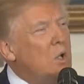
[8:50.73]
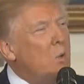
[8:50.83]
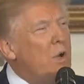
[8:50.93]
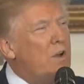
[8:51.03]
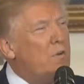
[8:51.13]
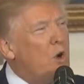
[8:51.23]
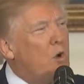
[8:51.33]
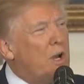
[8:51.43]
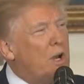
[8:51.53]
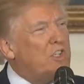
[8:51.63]
we have
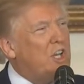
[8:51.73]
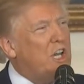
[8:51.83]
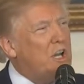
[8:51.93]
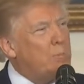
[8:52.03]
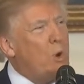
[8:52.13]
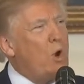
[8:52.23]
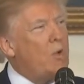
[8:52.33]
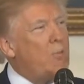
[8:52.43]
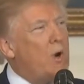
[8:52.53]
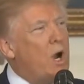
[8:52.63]
already seen
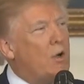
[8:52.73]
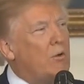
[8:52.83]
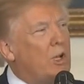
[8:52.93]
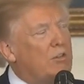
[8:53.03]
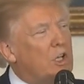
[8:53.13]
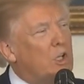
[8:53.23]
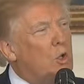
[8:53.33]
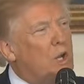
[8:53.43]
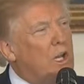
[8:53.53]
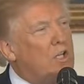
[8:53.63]
important progress,
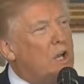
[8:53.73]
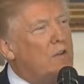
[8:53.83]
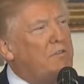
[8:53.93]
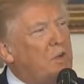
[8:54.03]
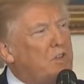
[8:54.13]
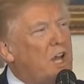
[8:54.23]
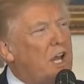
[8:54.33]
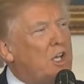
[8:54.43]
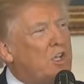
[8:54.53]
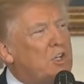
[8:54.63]
including tough new
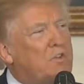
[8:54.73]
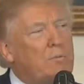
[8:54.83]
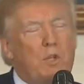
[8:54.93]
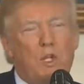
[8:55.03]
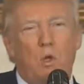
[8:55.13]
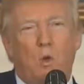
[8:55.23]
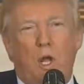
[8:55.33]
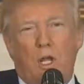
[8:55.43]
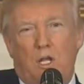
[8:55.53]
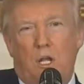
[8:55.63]
sanctions from the
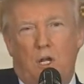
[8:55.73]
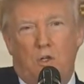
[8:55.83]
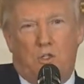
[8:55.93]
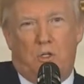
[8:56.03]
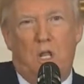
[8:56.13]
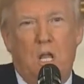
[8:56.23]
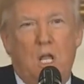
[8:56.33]
UN Council.